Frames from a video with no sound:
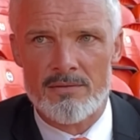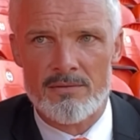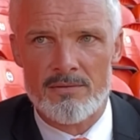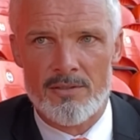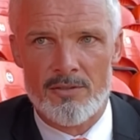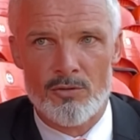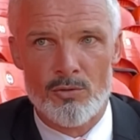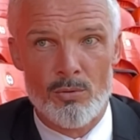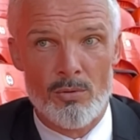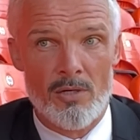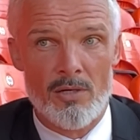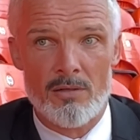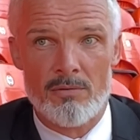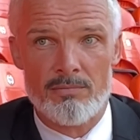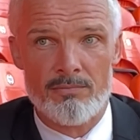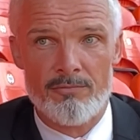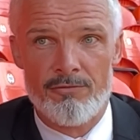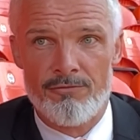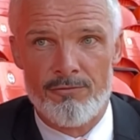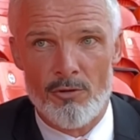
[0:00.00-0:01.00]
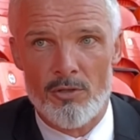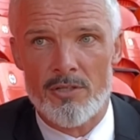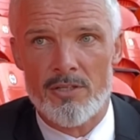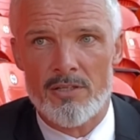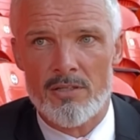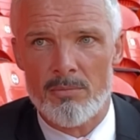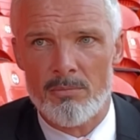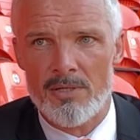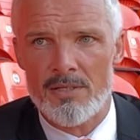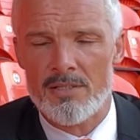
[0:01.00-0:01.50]
and who are fully
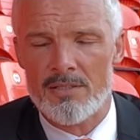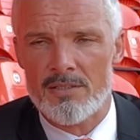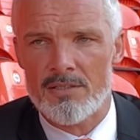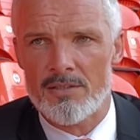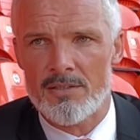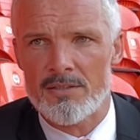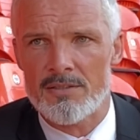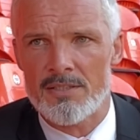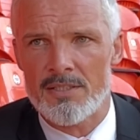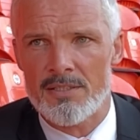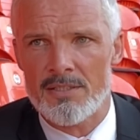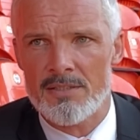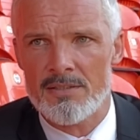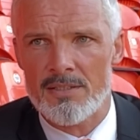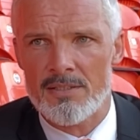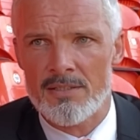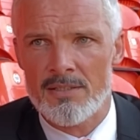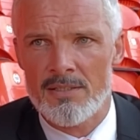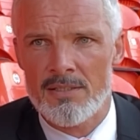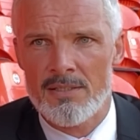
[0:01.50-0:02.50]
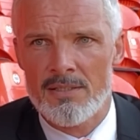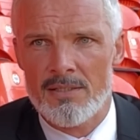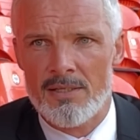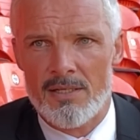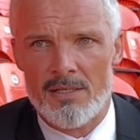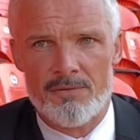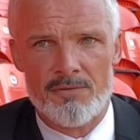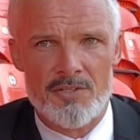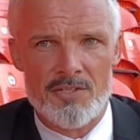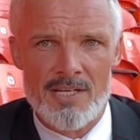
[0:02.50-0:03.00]
committed to Dundee United.
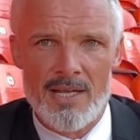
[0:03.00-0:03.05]
And if there's